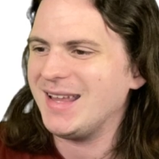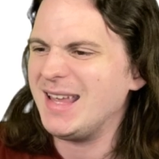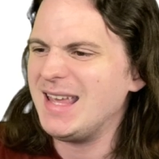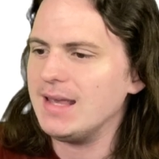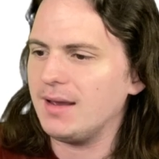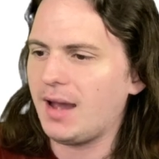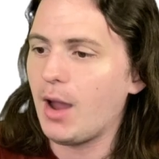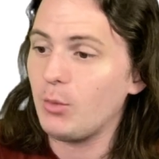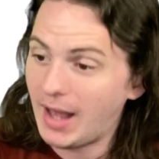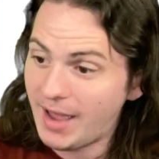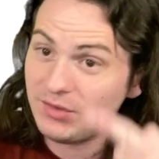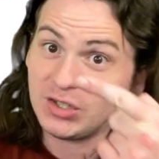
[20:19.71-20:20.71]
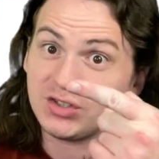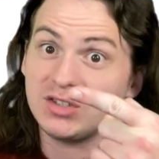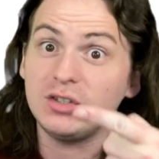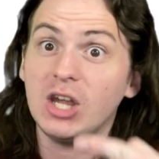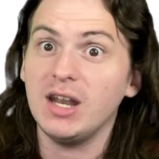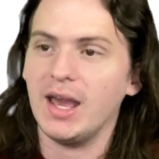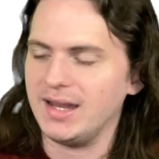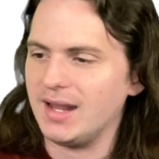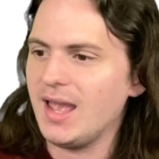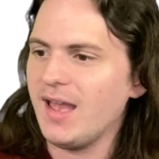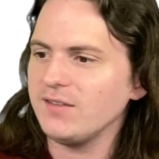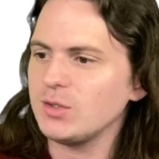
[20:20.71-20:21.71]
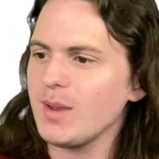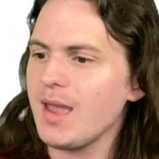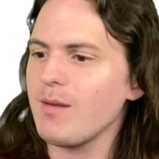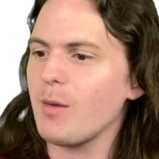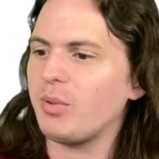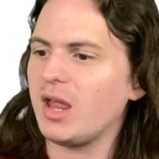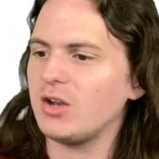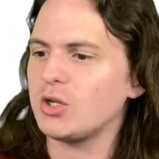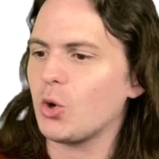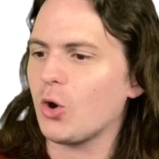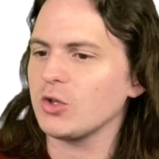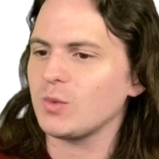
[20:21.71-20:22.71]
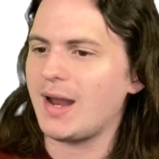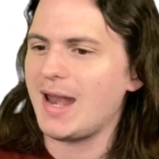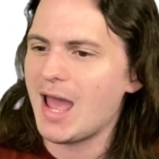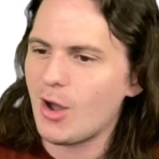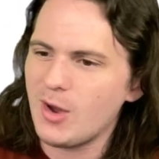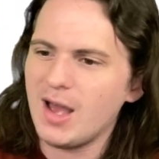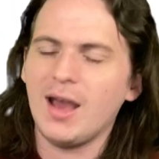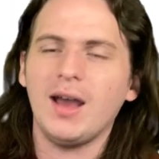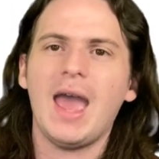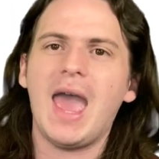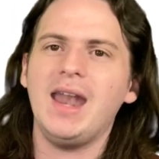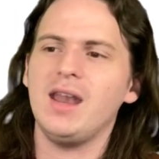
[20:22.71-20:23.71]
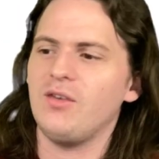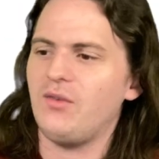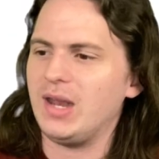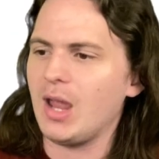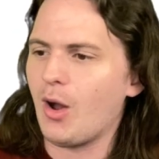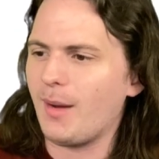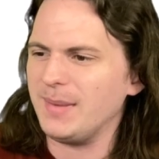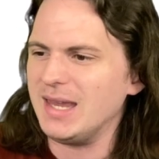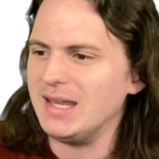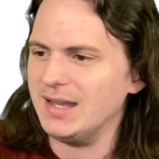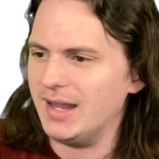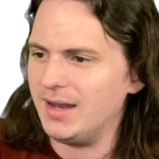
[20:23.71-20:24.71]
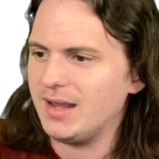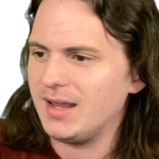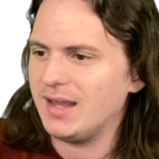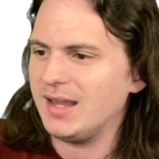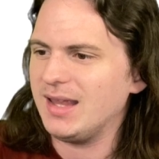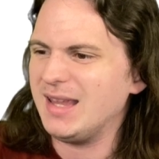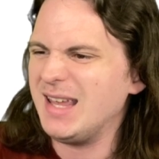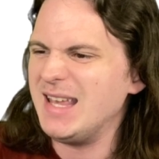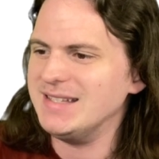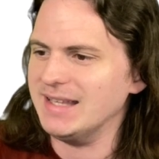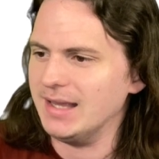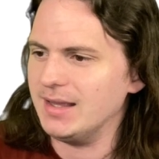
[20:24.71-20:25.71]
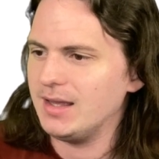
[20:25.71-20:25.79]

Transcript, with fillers: Eat, I would have this tonight. Someone gave me a plate of Tauros right now, and in the video, I'm eating it. Easy.